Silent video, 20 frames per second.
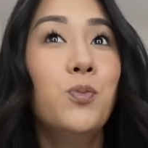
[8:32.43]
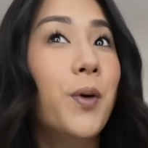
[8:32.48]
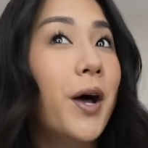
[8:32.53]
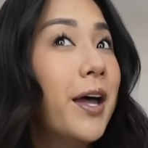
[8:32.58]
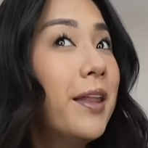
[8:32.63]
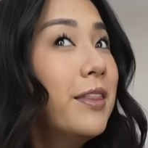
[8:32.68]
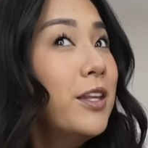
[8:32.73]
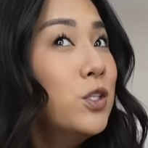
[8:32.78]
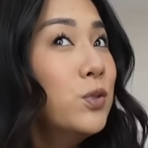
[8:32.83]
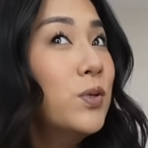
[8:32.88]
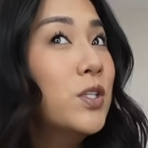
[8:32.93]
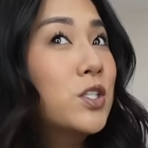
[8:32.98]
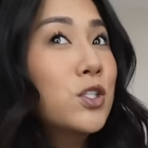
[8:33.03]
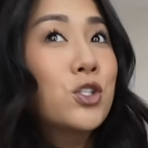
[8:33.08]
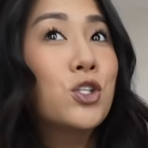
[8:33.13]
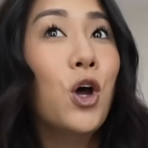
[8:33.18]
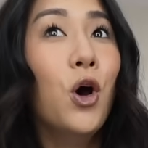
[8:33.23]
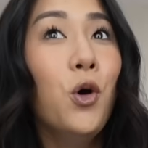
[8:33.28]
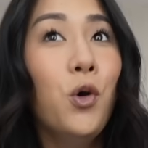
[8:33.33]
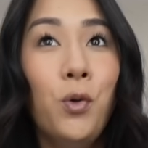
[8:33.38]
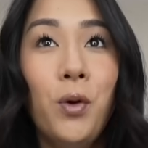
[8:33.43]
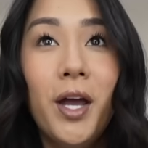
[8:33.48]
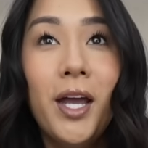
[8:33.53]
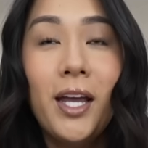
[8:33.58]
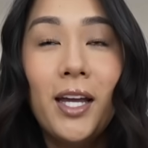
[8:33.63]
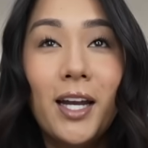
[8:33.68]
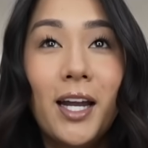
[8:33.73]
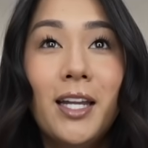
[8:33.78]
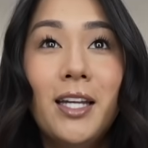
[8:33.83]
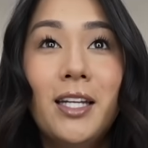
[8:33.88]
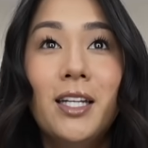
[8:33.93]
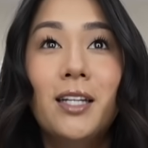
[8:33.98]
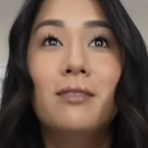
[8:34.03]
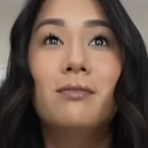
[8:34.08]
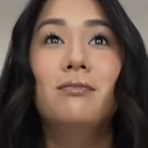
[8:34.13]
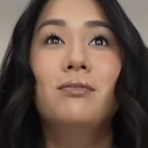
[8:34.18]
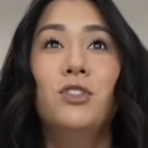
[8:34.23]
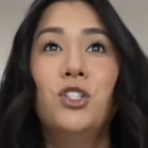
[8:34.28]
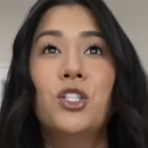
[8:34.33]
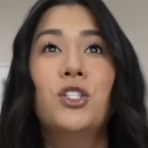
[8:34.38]
but this was so quick and I need
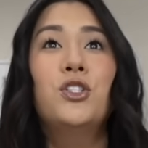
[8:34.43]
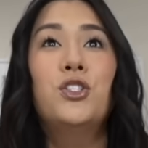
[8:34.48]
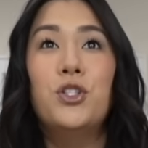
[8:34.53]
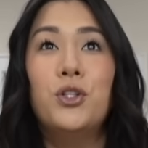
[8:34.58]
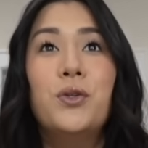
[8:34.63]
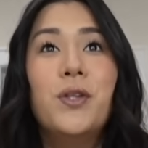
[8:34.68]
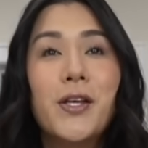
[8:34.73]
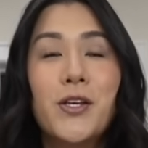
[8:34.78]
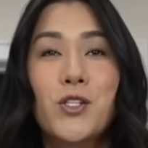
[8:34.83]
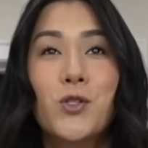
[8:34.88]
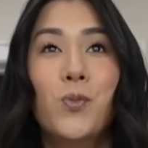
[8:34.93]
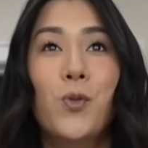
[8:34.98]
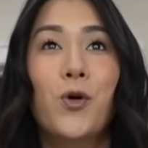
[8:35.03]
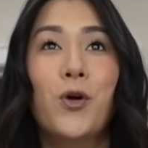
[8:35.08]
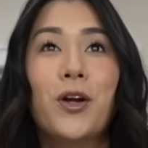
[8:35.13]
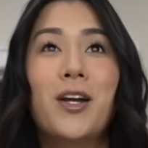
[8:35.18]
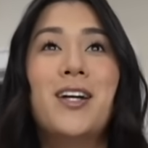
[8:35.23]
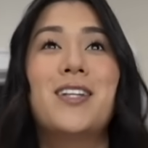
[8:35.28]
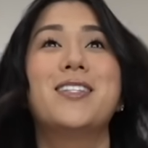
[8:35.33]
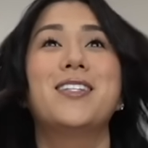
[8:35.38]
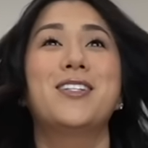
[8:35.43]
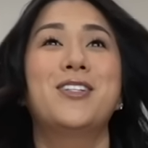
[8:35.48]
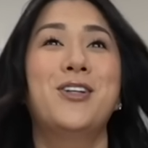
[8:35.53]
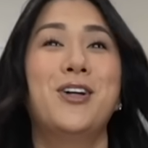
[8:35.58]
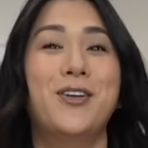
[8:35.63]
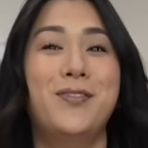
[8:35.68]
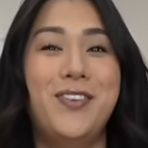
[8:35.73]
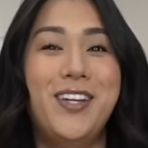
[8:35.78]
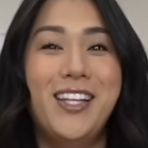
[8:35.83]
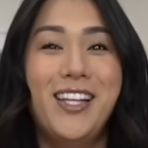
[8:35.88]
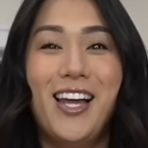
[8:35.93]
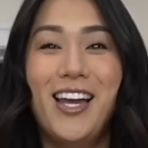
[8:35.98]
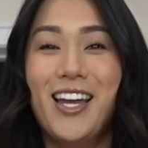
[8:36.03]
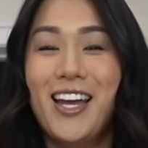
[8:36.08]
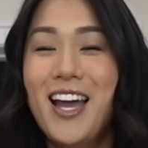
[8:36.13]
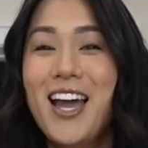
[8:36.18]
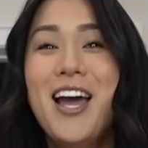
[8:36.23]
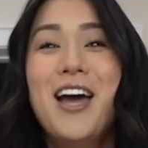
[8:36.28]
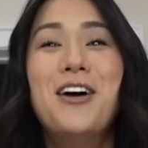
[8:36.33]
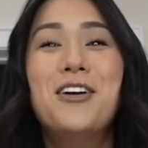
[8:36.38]
to just do this more because it took me like
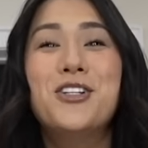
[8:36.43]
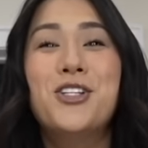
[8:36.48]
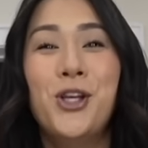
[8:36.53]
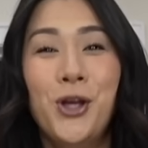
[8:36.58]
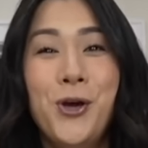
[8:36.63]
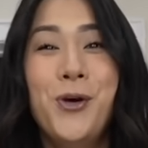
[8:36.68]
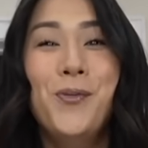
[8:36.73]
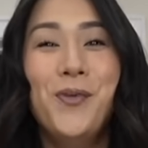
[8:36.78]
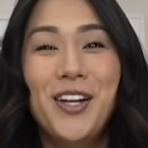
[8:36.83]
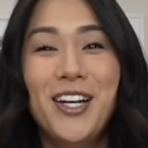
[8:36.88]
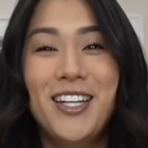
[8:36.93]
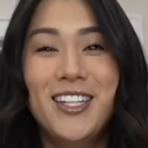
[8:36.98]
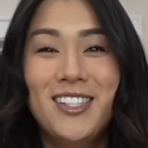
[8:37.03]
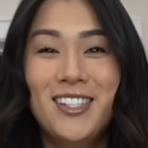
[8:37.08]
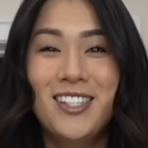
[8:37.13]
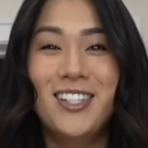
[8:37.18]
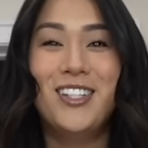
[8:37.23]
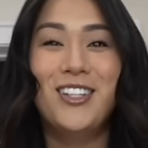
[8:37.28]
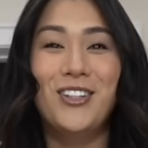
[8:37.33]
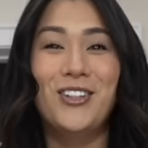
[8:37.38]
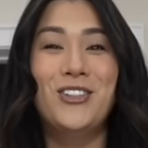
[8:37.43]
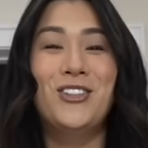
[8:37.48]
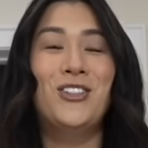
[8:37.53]
two minutes to do